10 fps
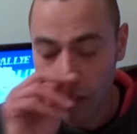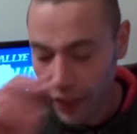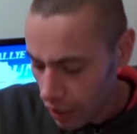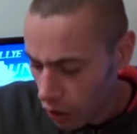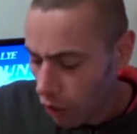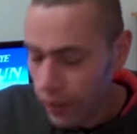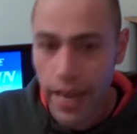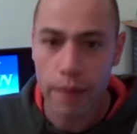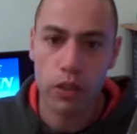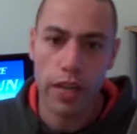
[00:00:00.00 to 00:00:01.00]
I think a lot of the
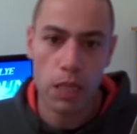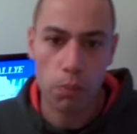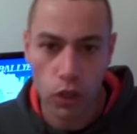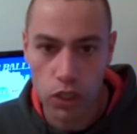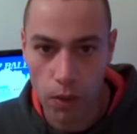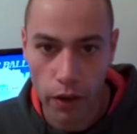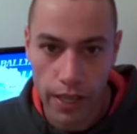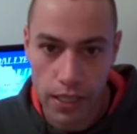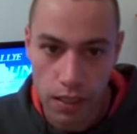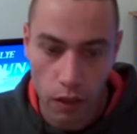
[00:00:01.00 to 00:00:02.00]
games on the Xbox, to be
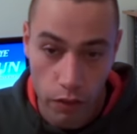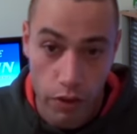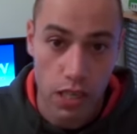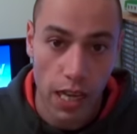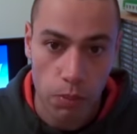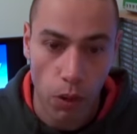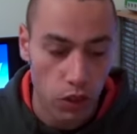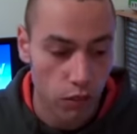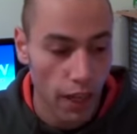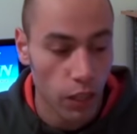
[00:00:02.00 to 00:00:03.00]
honest, on the original Xbox,
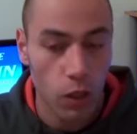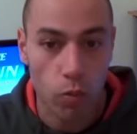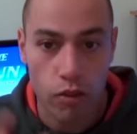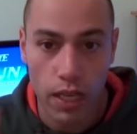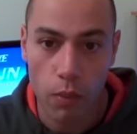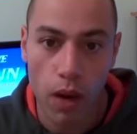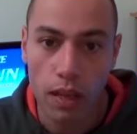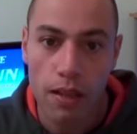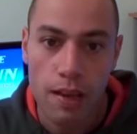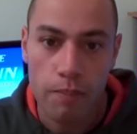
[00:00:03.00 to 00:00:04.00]
have held up really well,